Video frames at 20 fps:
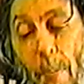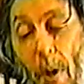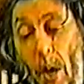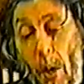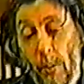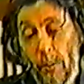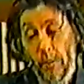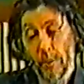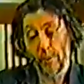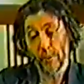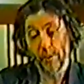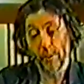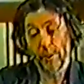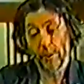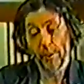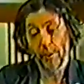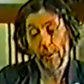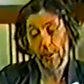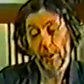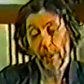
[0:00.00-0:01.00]
the most,
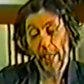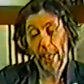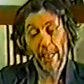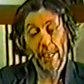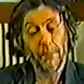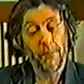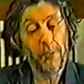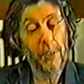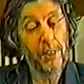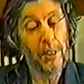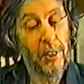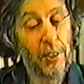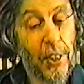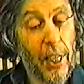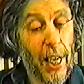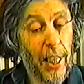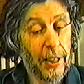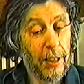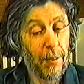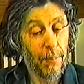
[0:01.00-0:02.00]
and if we
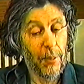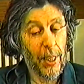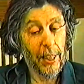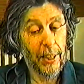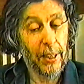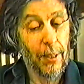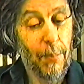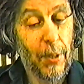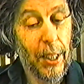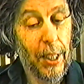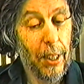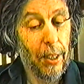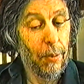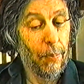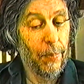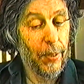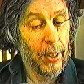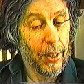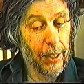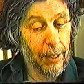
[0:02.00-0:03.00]
decide to make them a
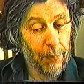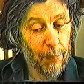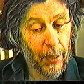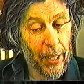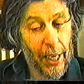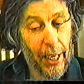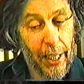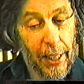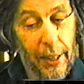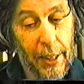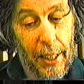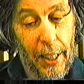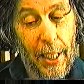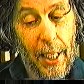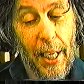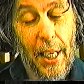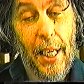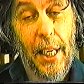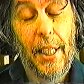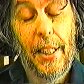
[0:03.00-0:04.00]
hillbilly band,
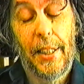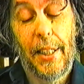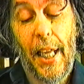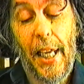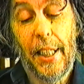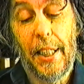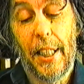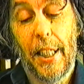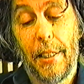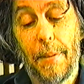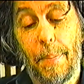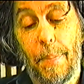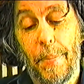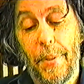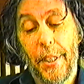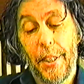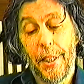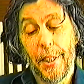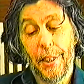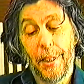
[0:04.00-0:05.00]
they can
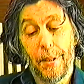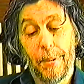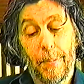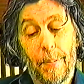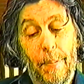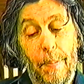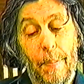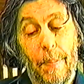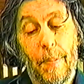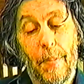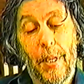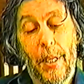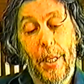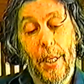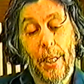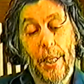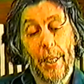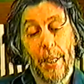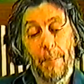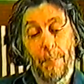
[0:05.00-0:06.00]
be
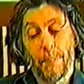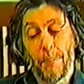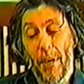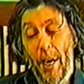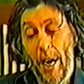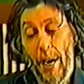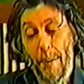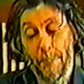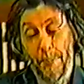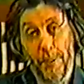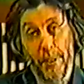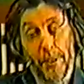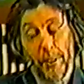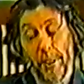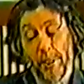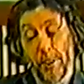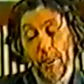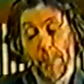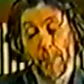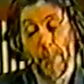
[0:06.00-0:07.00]

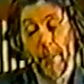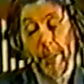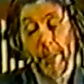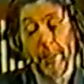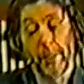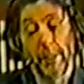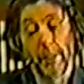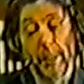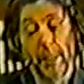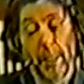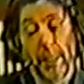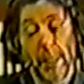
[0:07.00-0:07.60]
populist, but..."